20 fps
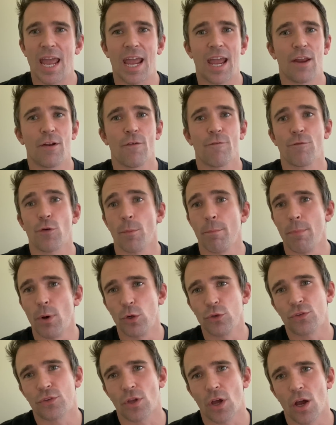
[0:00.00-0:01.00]
And for
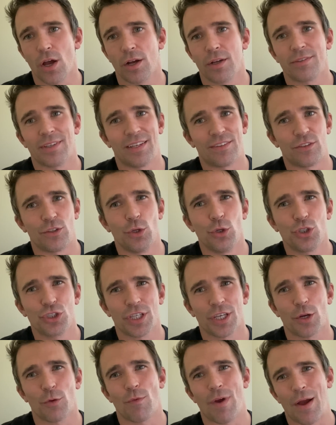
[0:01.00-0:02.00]
most dogs, it's
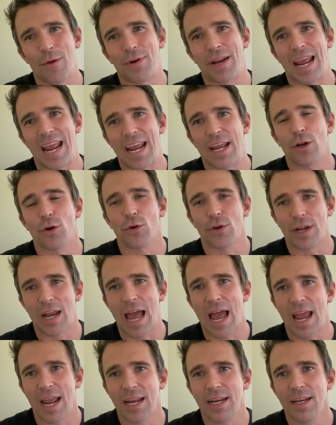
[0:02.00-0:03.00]
usually around 8 or
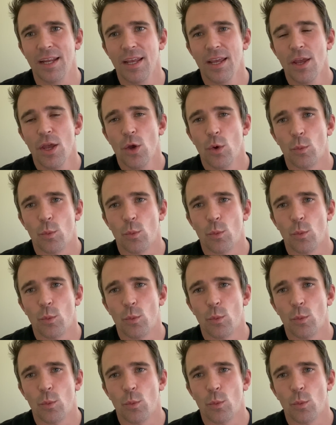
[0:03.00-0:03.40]
9